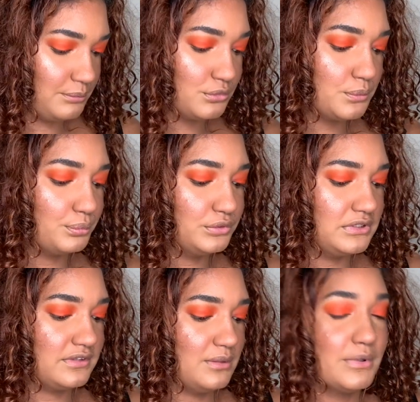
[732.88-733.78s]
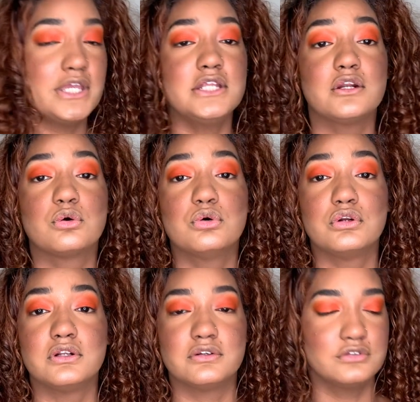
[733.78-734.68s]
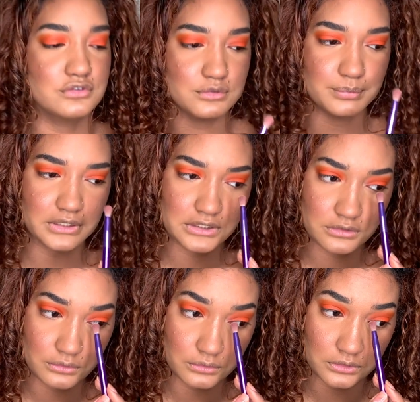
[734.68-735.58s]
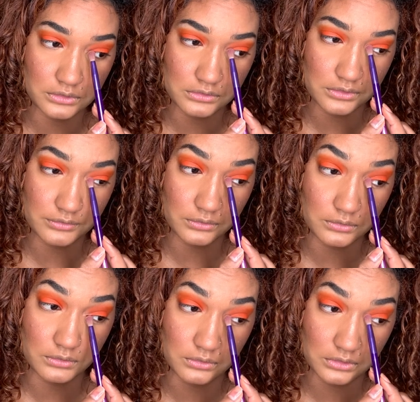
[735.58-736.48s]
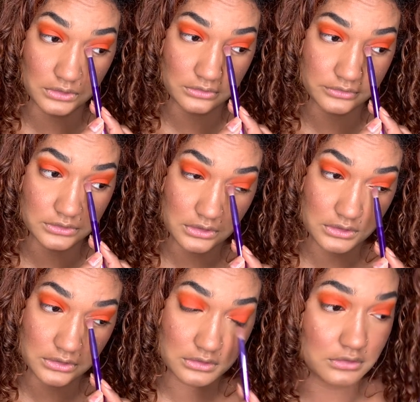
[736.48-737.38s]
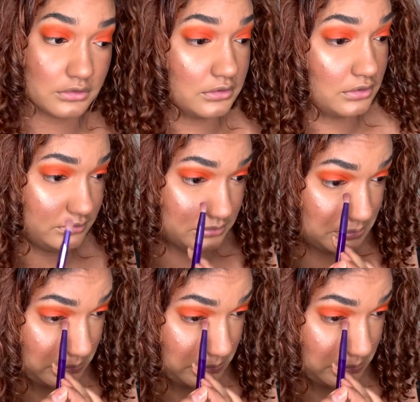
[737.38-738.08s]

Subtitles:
I'm gonna put this in my inner corner just to bring, you know, a little bit of gold right here. So.